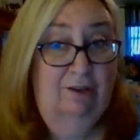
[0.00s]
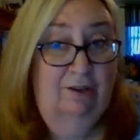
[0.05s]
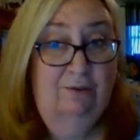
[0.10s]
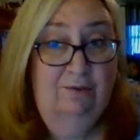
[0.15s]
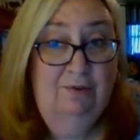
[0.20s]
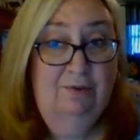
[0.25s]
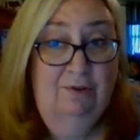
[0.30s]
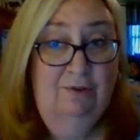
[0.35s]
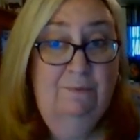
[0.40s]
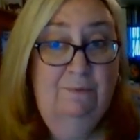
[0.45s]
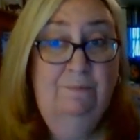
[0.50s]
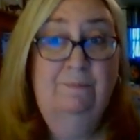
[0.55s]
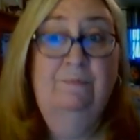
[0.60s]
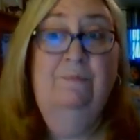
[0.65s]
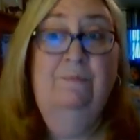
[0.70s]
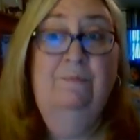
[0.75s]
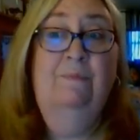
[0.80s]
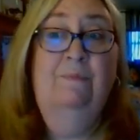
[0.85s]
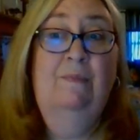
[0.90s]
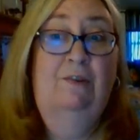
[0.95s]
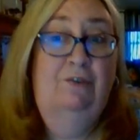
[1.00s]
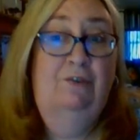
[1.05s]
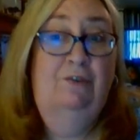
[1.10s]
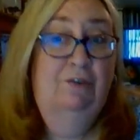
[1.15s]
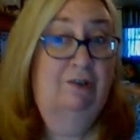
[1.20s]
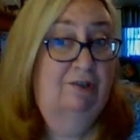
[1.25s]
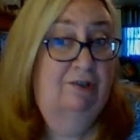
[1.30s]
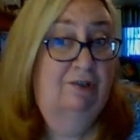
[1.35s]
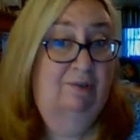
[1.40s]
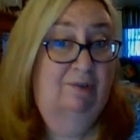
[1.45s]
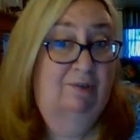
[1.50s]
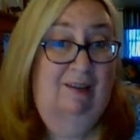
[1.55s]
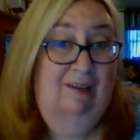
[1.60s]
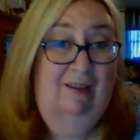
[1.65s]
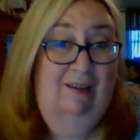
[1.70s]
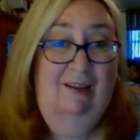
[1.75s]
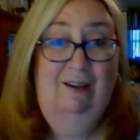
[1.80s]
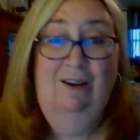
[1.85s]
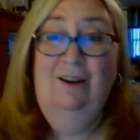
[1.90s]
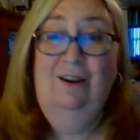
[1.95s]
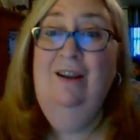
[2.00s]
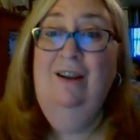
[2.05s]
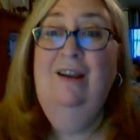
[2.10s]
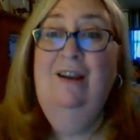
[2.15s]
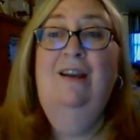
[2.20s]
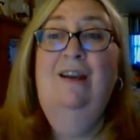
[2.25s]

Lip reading: you drew. And you're going to do it here.